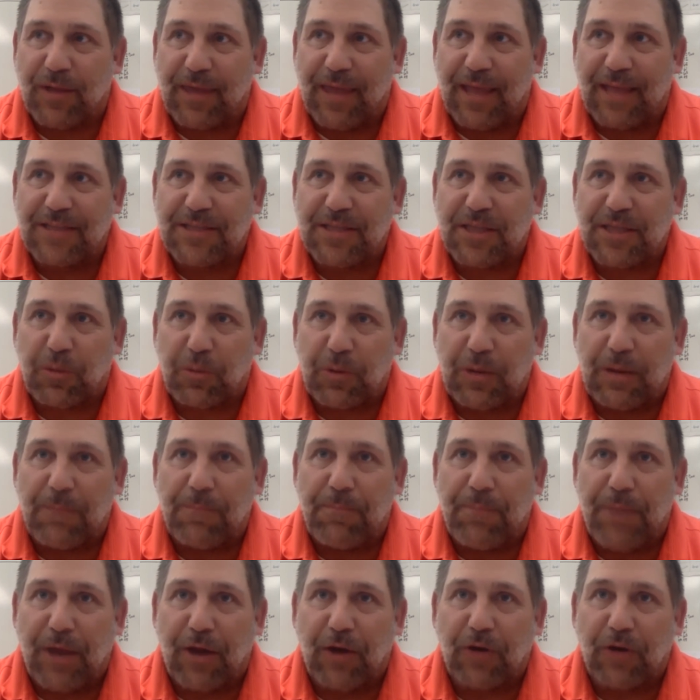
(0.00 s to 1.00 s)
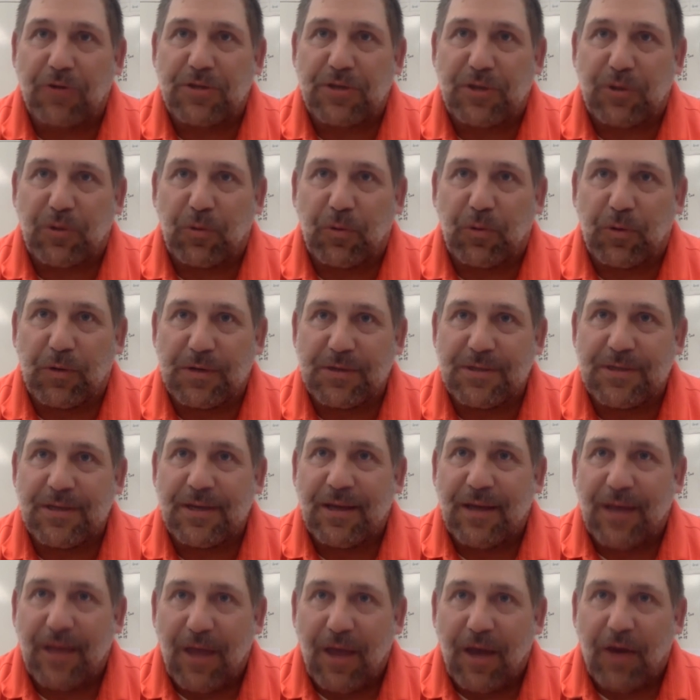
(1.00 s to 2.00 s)
against three bigger schools:
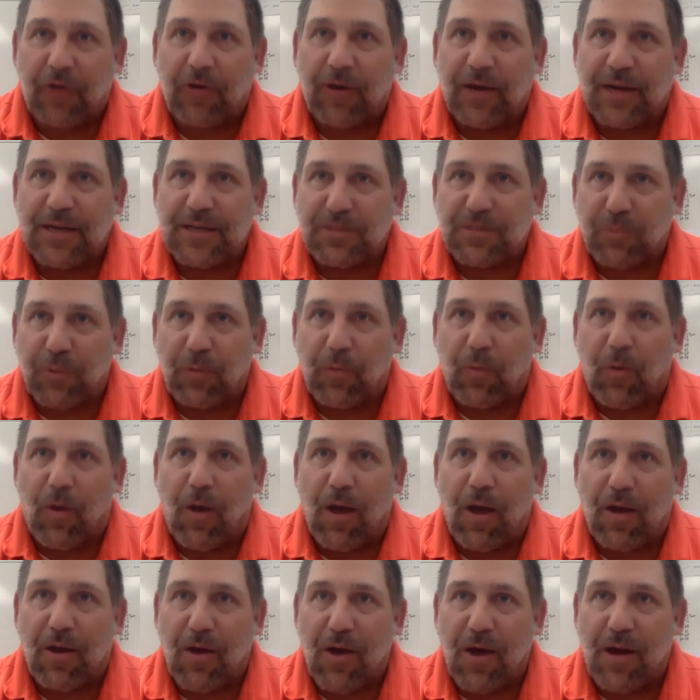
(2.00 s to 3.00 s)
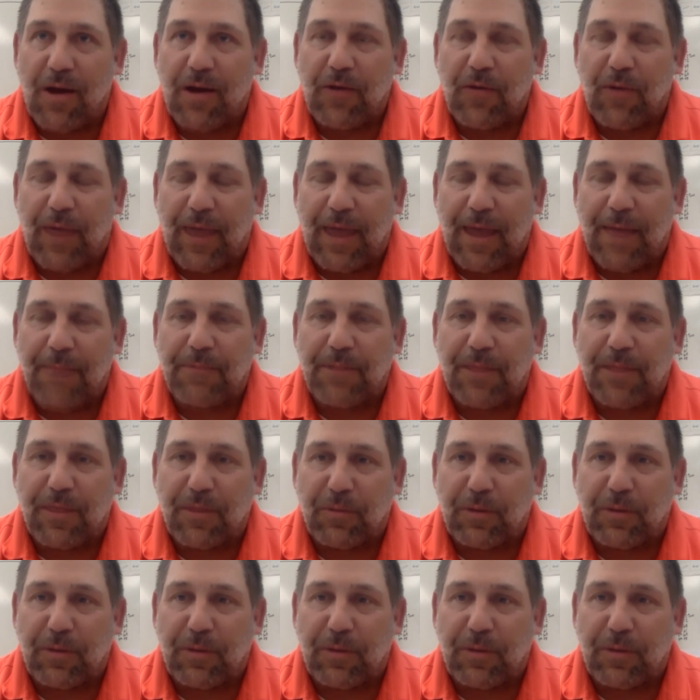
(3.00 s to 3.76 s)
Crestwood, Waukon, and New Hampton.